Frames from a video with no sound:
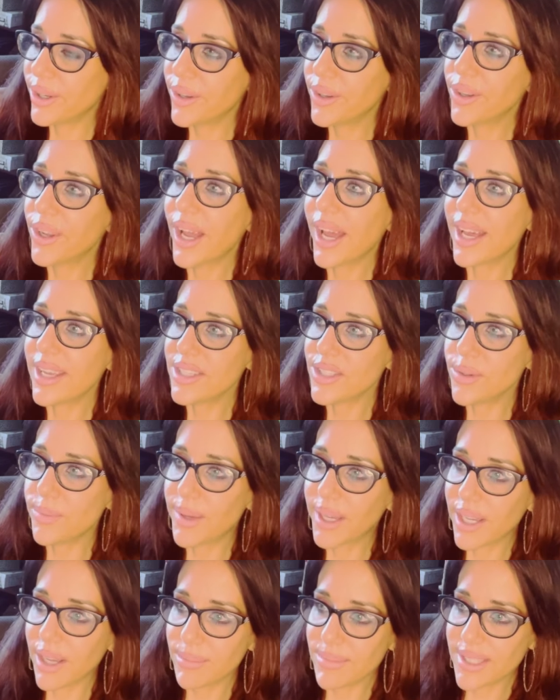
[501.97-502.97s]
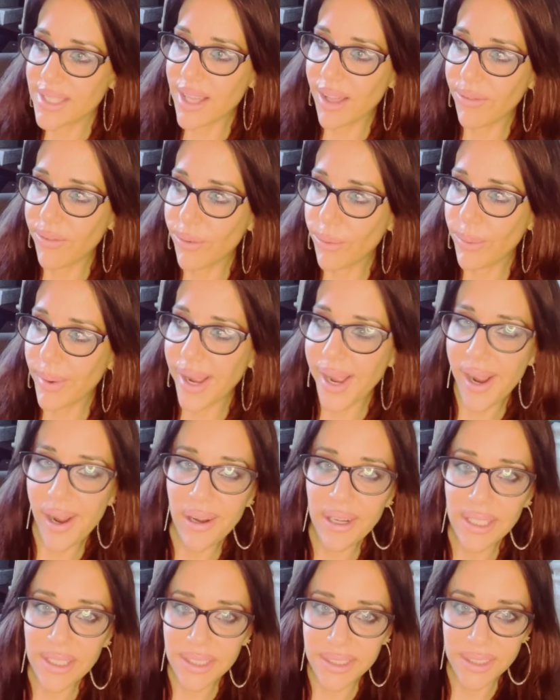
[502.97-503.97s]
as you become
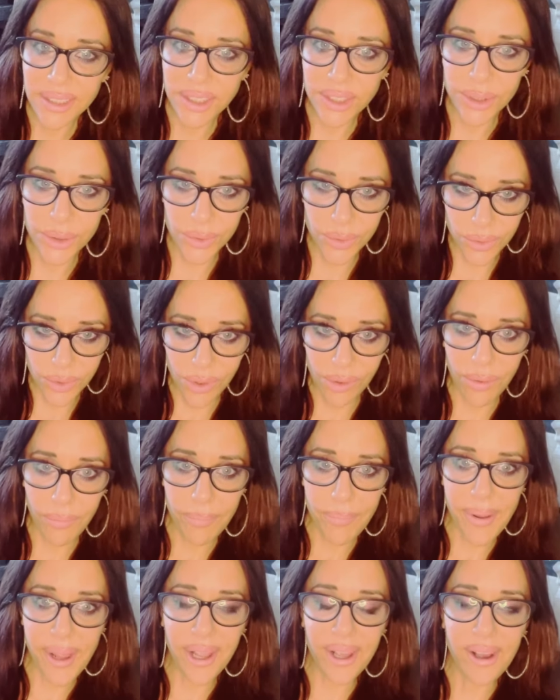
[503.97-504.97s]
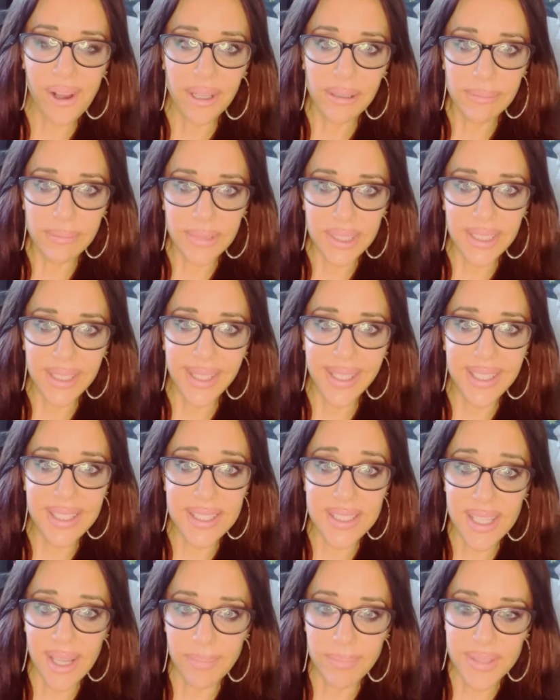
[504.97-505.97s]
self-aware, you become
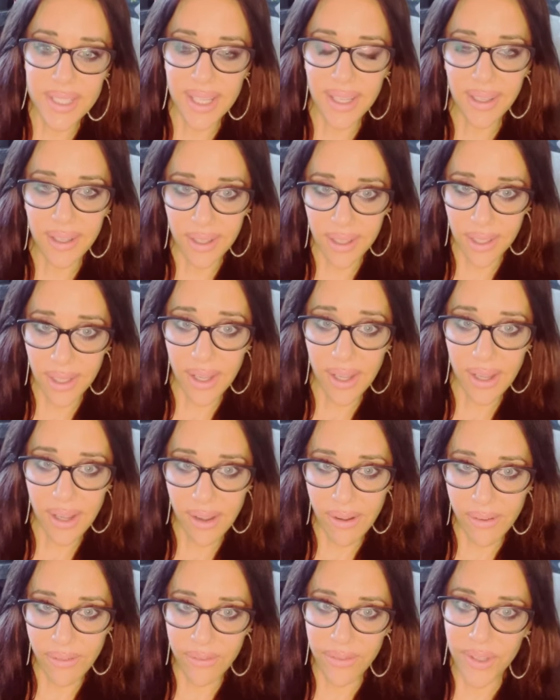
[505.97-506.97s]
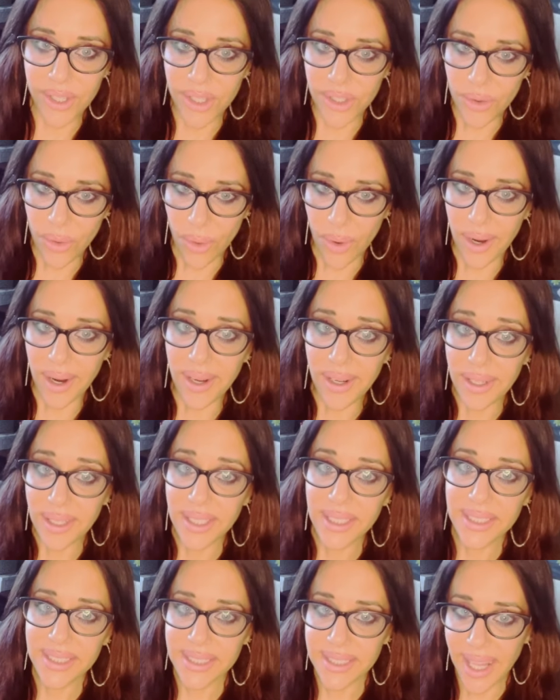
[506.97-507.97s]
accepting of
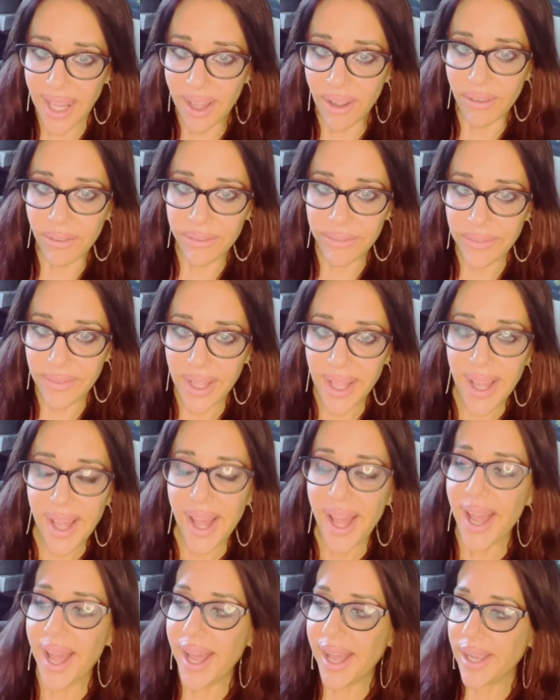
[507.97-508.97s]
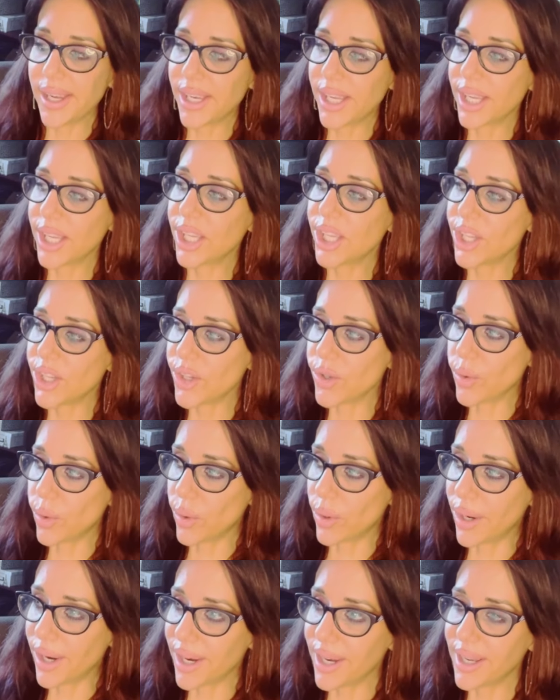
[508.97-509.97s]
yourself and
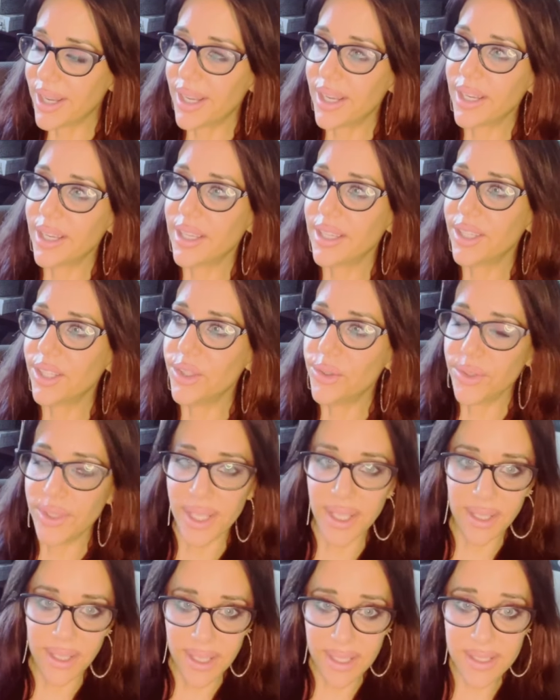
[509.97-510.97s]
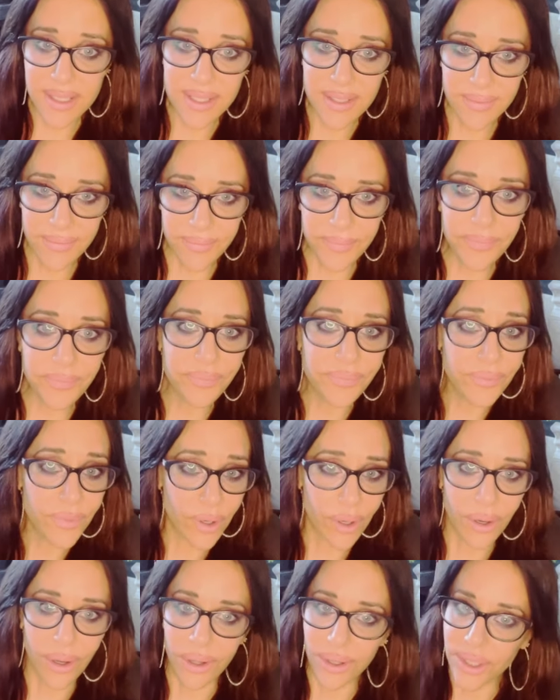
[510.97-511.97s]
your uniqueness.
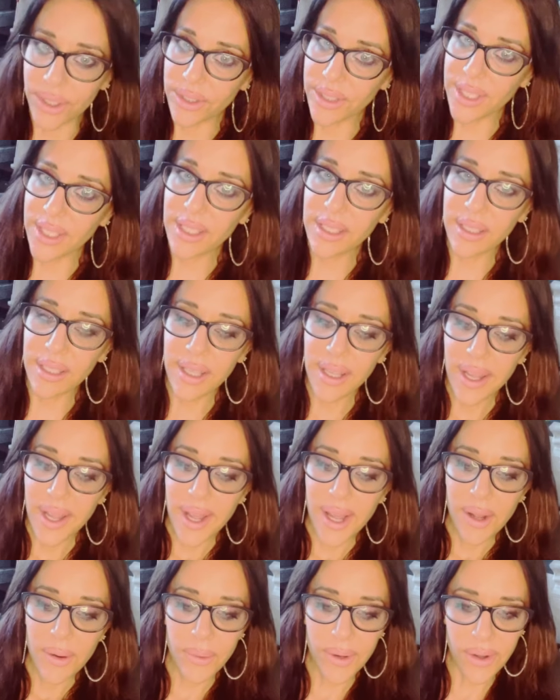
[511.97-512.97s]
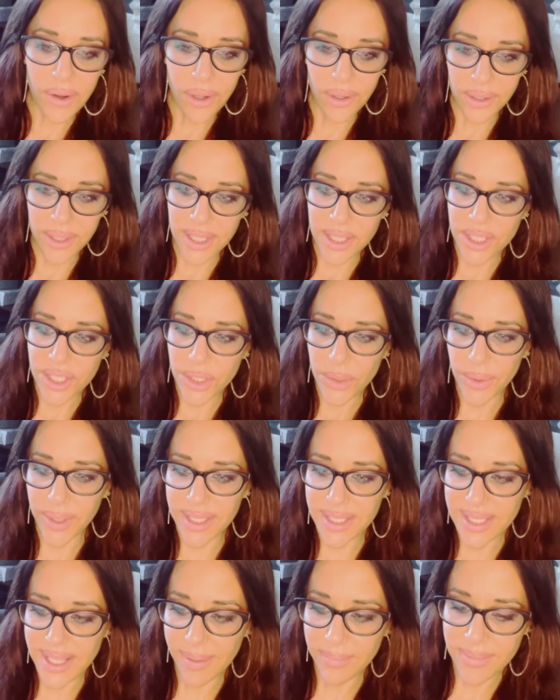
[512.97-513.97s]
We're all unique. We all need to
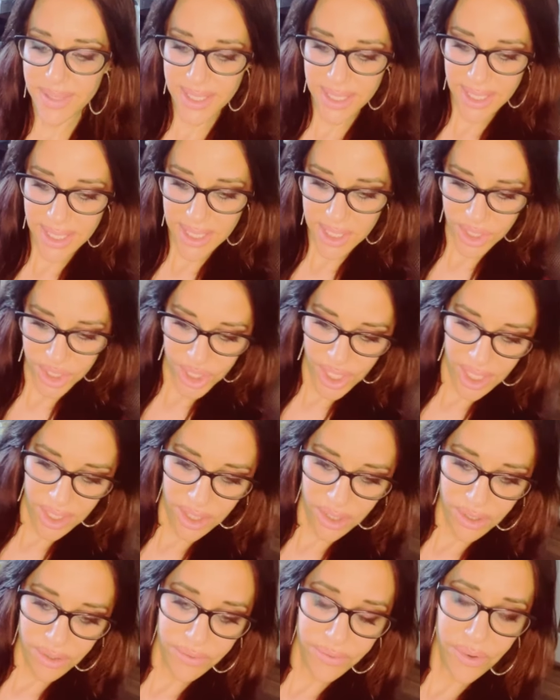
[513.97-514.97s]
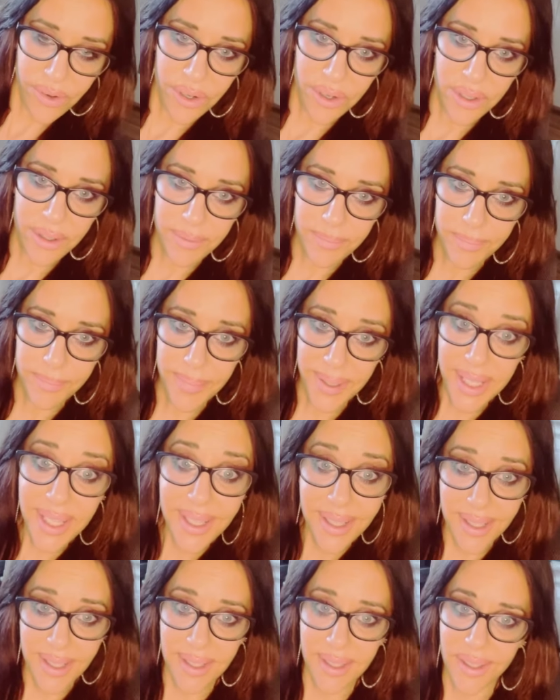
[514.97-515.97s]
accept each other for
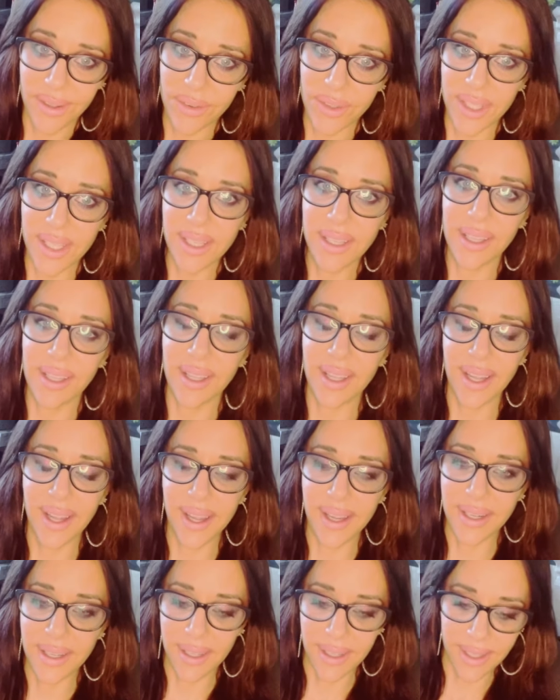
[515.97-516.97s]
being unique and